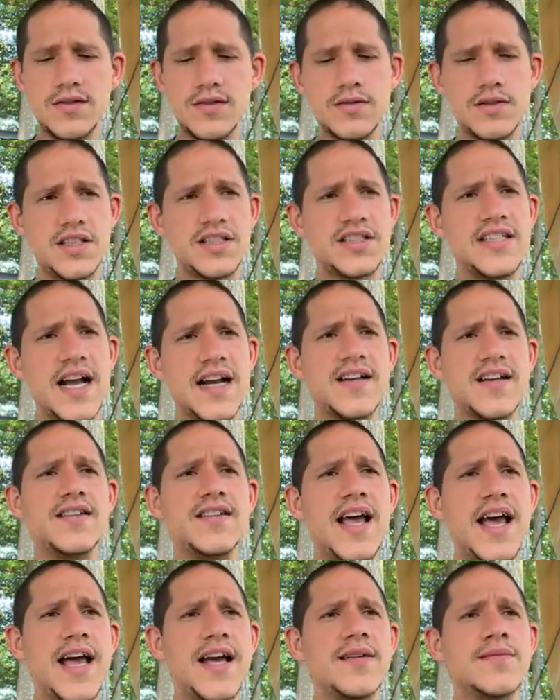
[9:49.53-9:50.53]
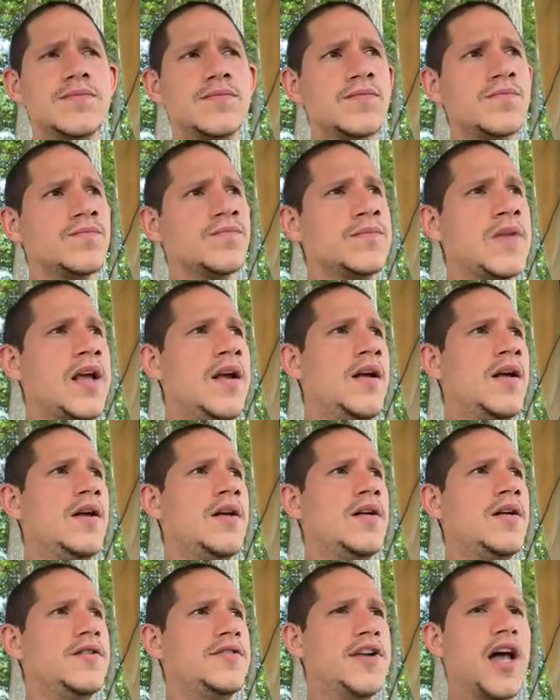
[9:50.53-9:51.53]
The second day,
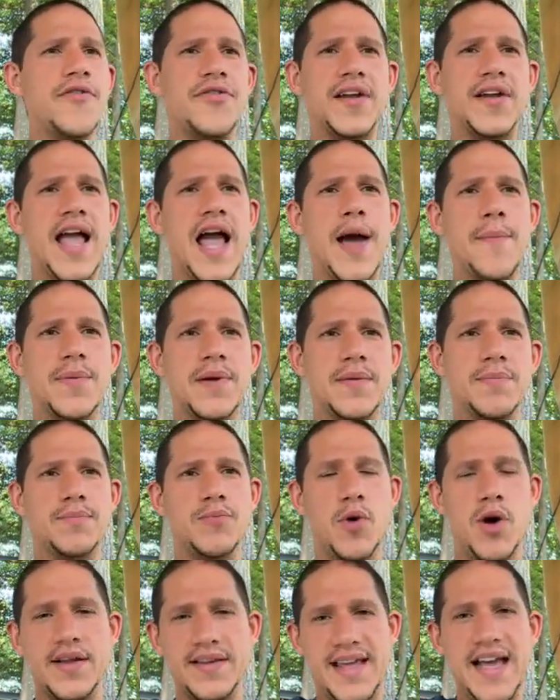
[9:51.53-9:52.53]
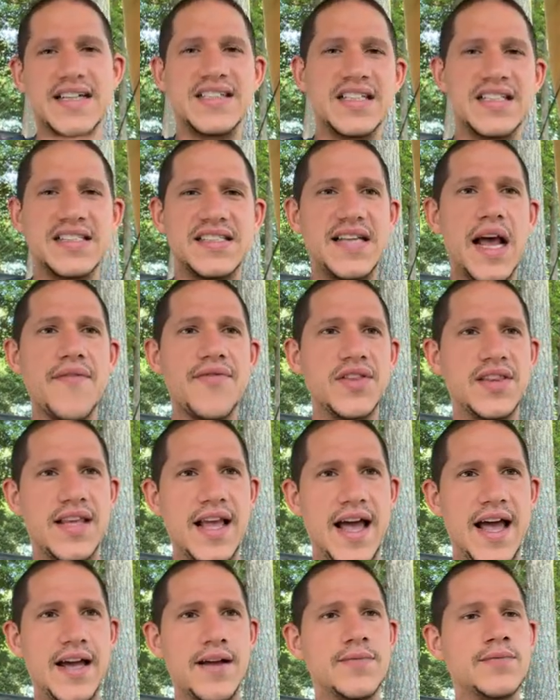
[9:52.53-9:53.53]
nothing happened. Well, I get to the seventh
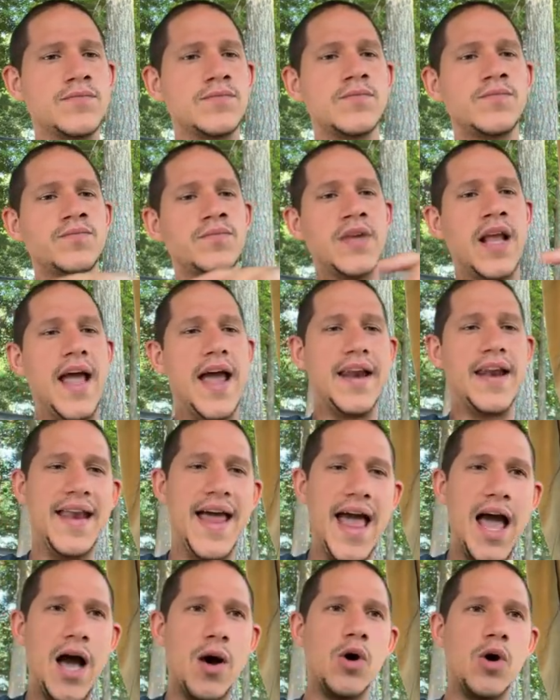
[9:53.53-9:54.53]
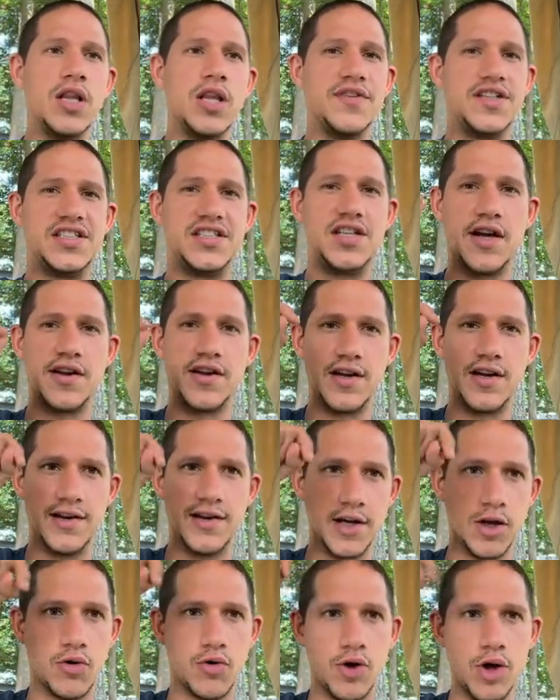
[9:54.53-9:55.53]
day, and now all of a sudden a
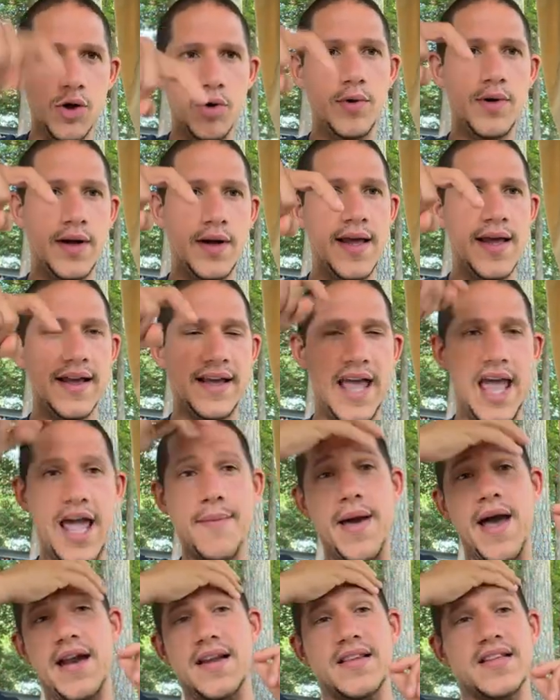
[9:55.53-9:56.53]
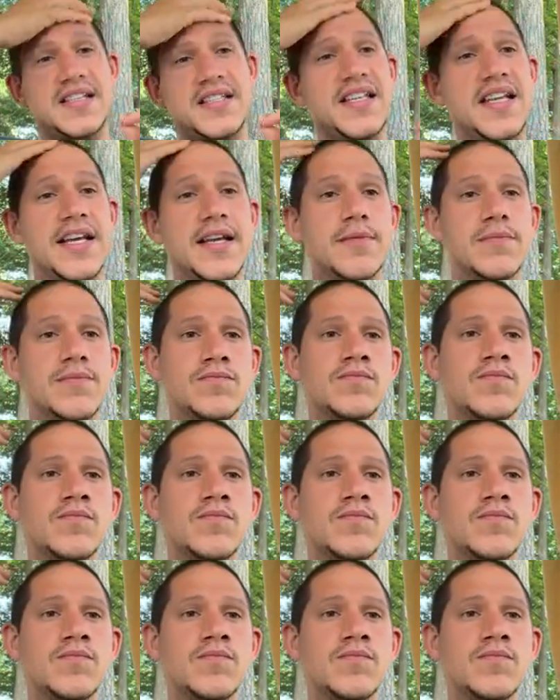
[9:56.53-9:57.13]
little root came out of the seed.